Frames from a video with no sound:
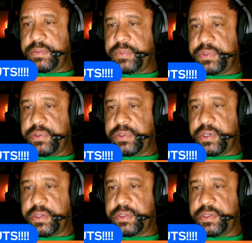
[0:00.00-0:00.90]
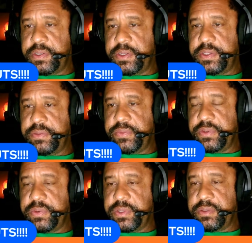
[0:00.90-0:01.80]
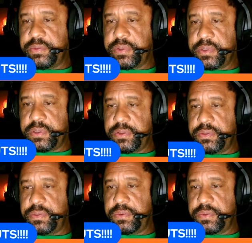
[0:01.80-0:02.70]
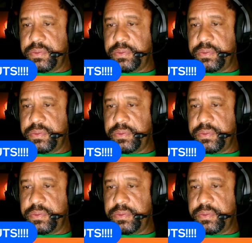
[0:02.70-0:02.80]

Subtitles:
Mr. Donston Henry, what's up with you?